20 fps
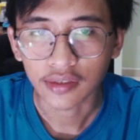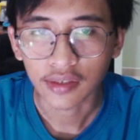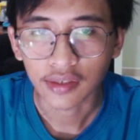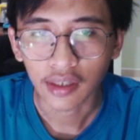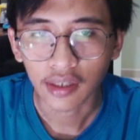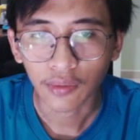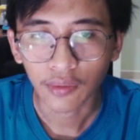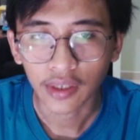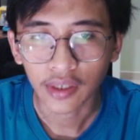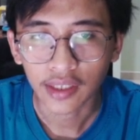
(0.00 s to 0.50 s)

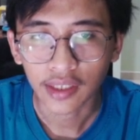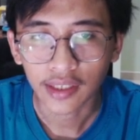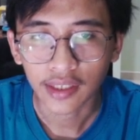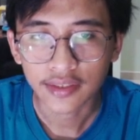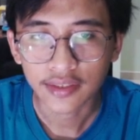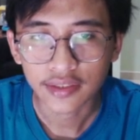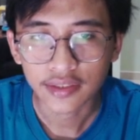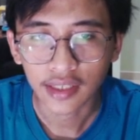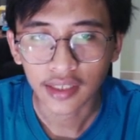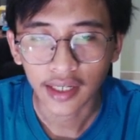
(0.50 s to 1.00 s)
Now I
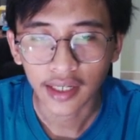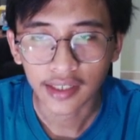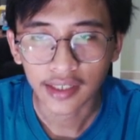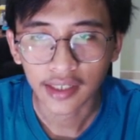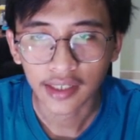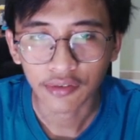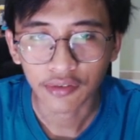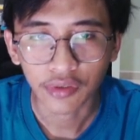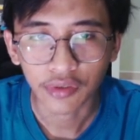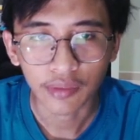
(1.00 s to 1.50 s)

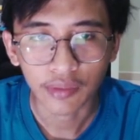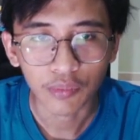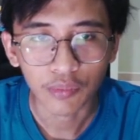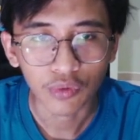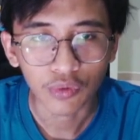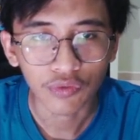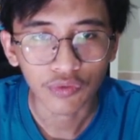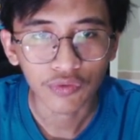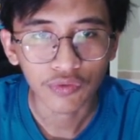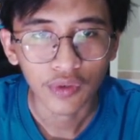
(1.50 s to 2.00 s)
can
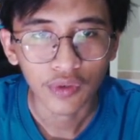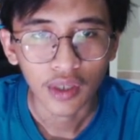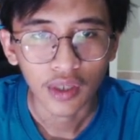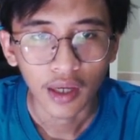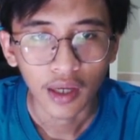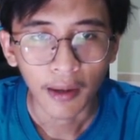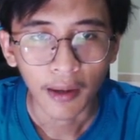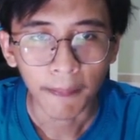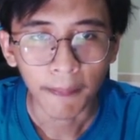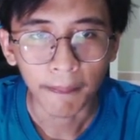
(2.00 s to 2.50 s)
remove
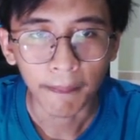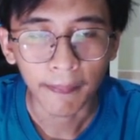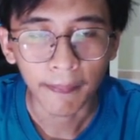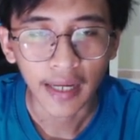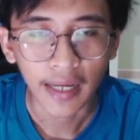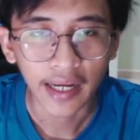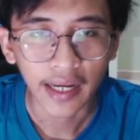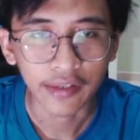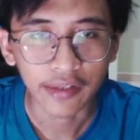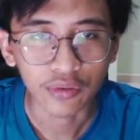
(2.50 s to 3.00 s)

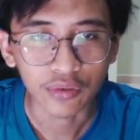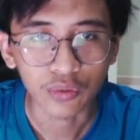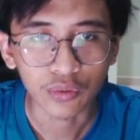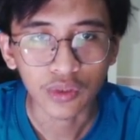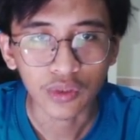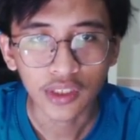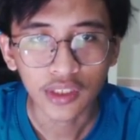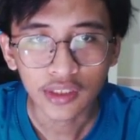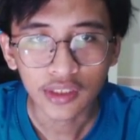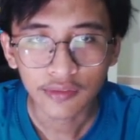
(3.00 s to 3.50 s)
my
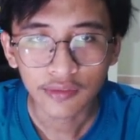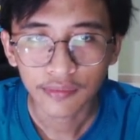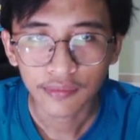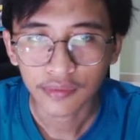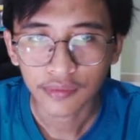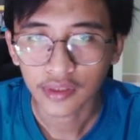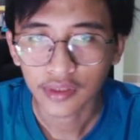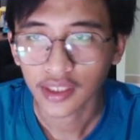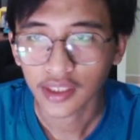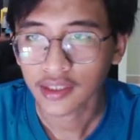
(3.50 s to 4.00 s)
ruler.
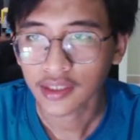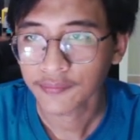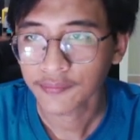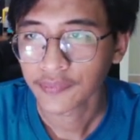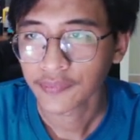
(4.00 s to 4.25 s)
Okay,